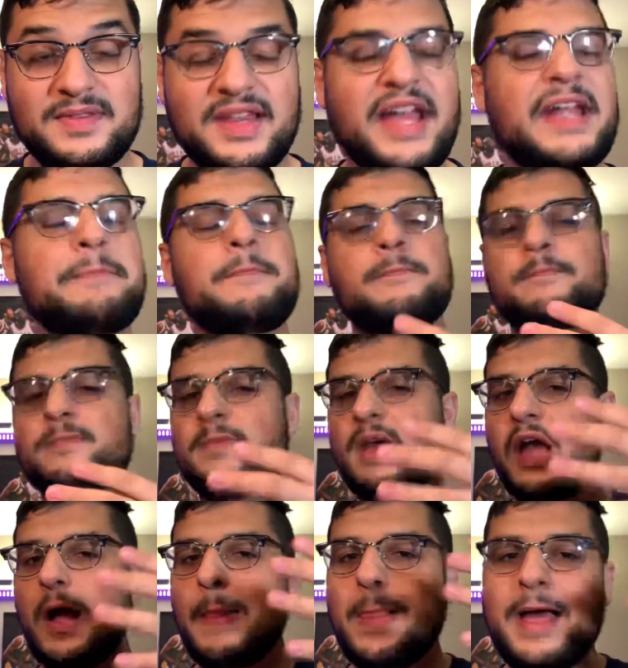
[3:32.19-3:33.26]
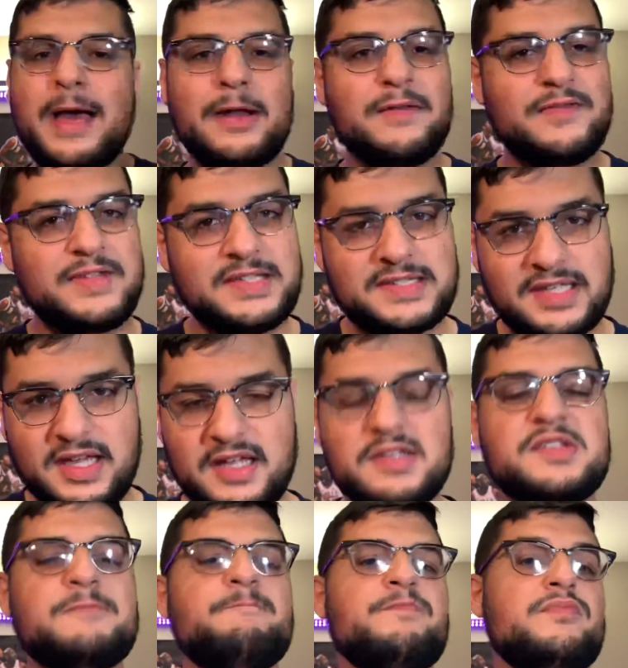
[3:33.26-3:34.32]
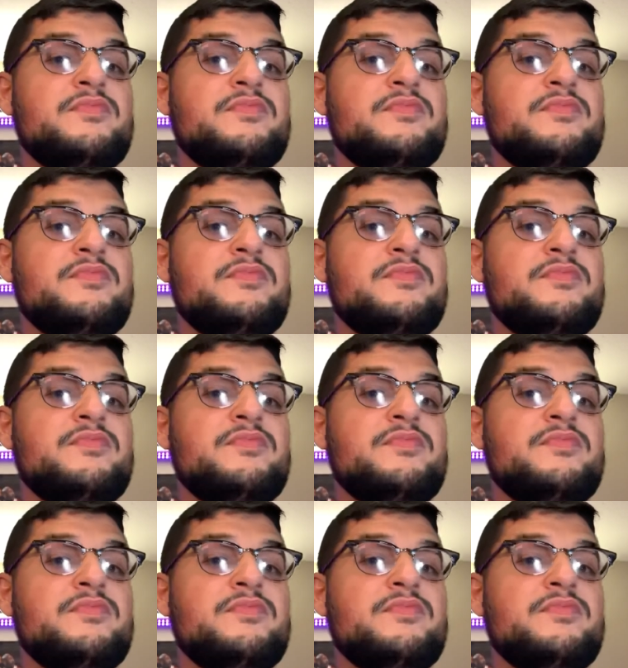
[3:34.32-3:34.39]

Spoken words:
Like, a lot of these kids,